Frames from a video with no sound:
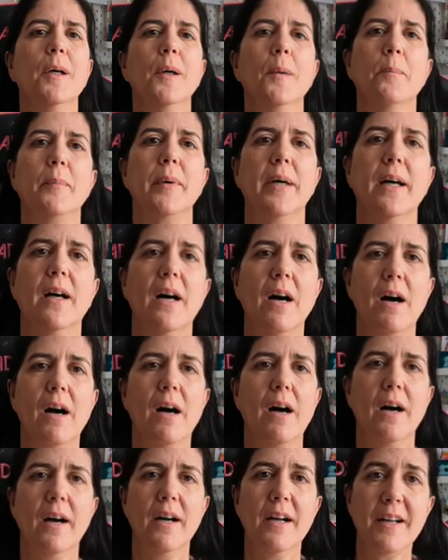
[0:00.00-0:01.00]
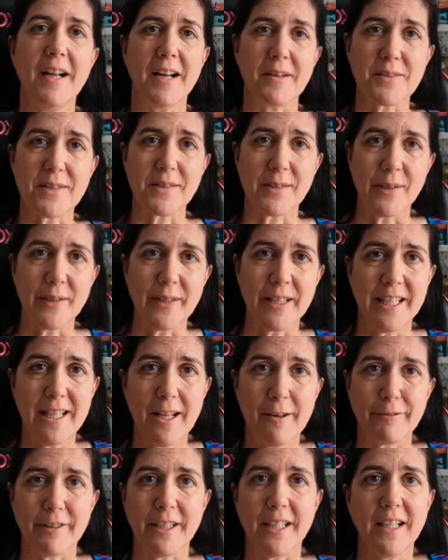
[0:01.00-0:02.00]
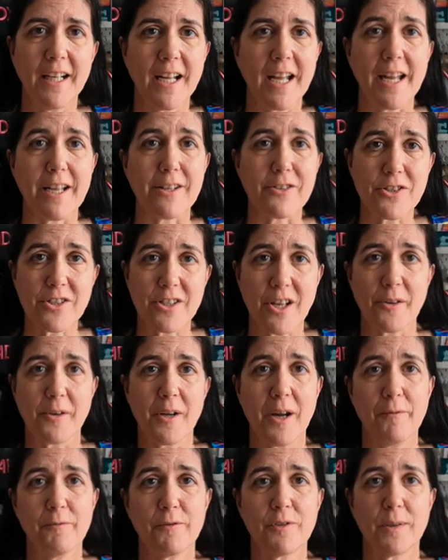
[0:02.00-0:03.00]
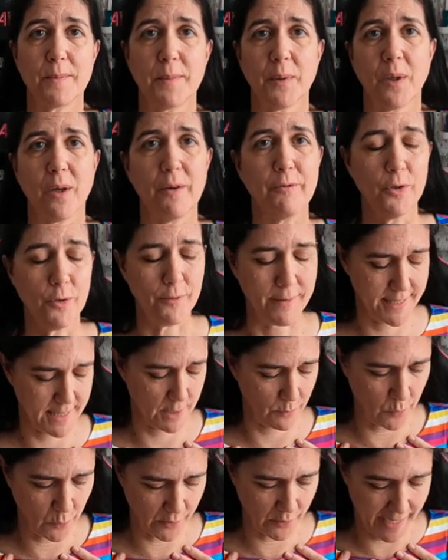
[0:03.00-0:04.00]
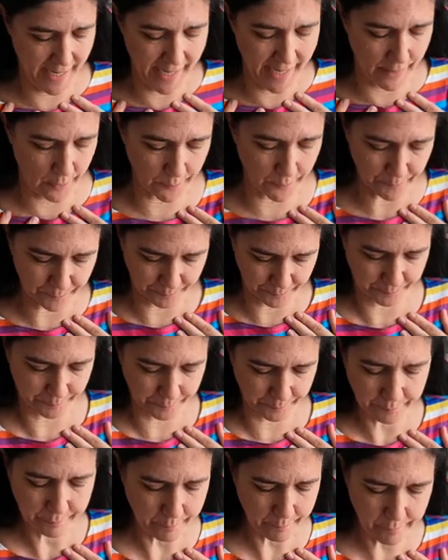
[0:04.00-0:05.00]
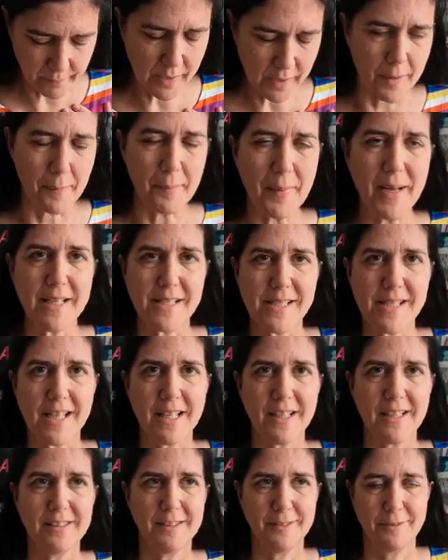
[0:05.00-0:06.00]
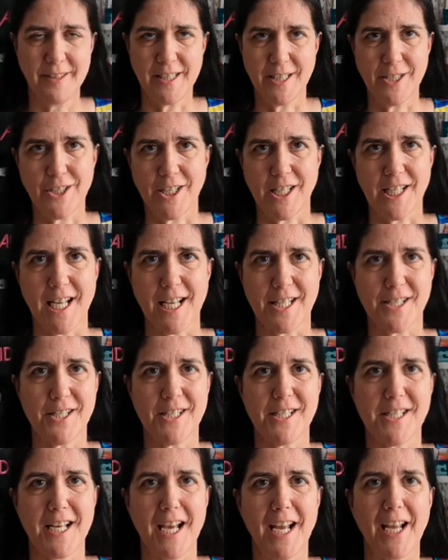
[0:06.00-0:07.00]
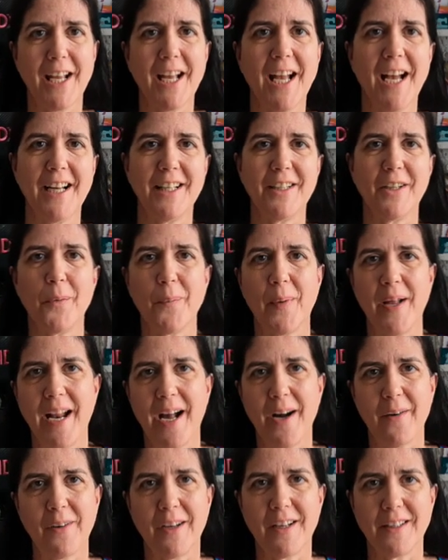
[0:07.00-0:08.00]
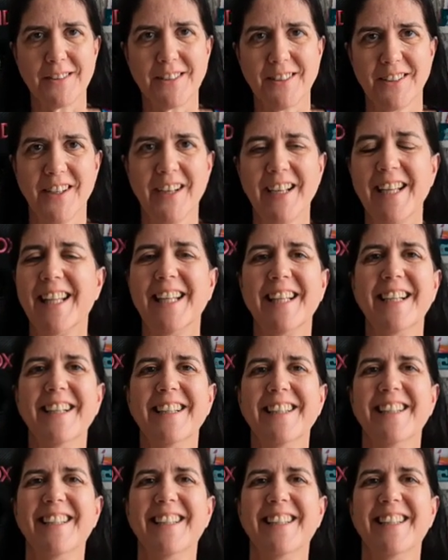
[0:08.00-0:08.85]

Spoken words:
but I absolutely love it. It is so comfortable. I've already worn it out. I finished it yesterday, and I went out last night in it.